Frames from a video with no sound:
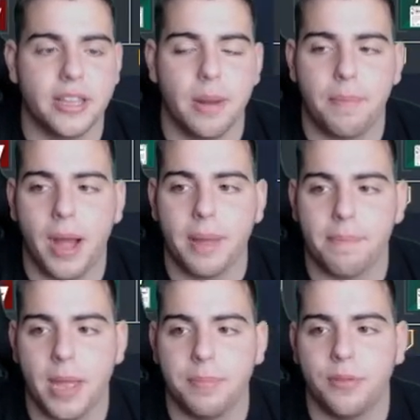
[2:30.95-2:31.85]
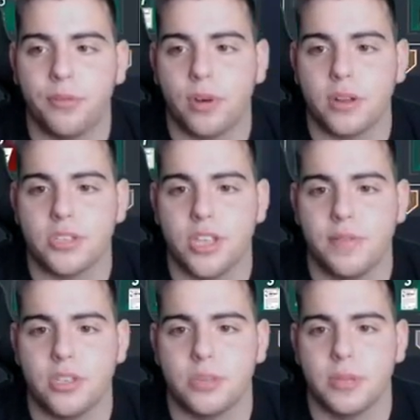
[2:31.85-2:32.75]
ended up buying Pippen for around
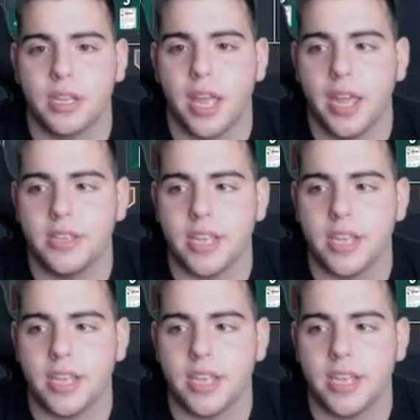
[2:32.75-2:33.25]
70 something K.